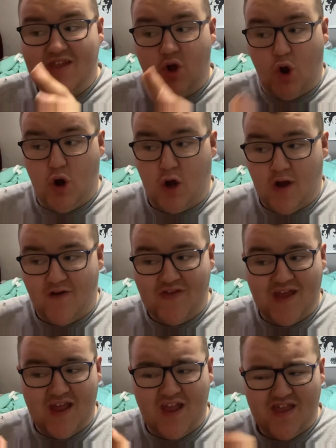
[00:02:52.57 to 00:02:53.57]
arc of
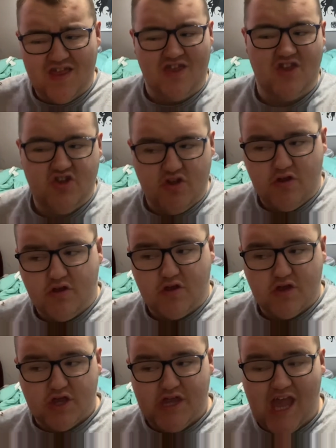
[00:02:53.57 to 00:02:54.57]
saying that
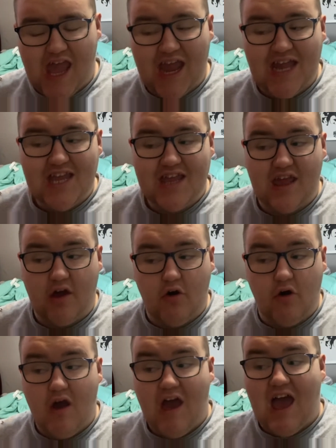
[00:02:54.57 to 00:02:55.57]
Andy
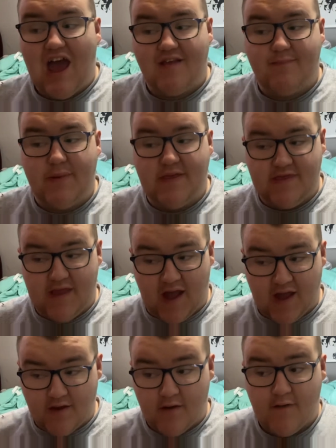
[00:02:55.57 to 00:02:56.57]
Diggle has been
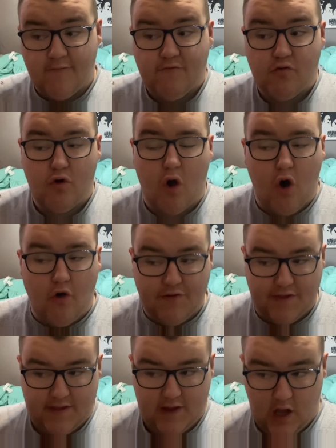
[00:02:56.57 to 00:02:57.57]
dead for all
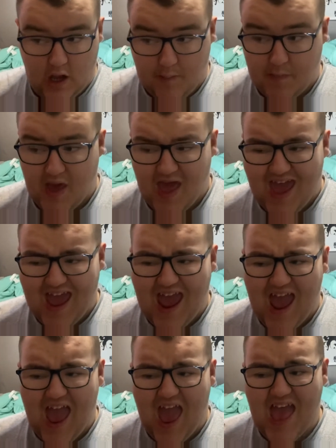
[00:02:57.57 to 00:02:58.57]
this time.
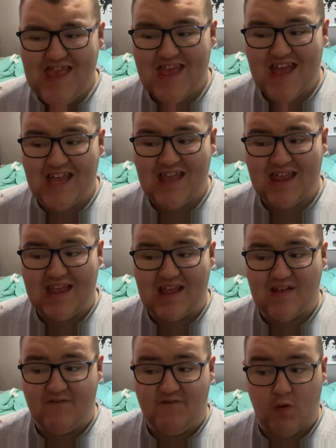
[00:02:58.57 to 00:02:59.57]
And then in
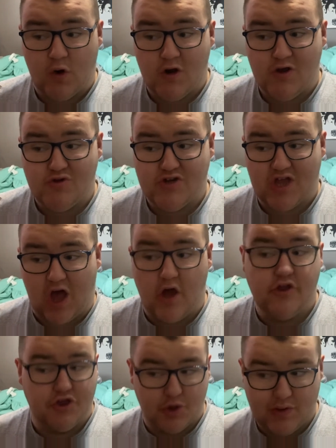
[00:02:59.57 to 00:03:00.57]
season 4, you just
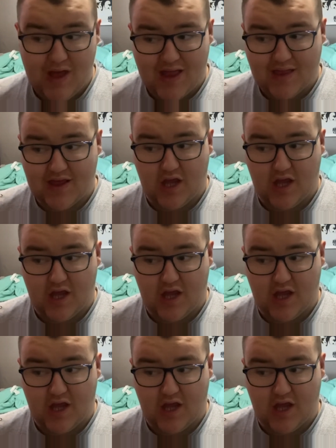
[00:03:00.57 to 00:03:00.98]
undo that and say,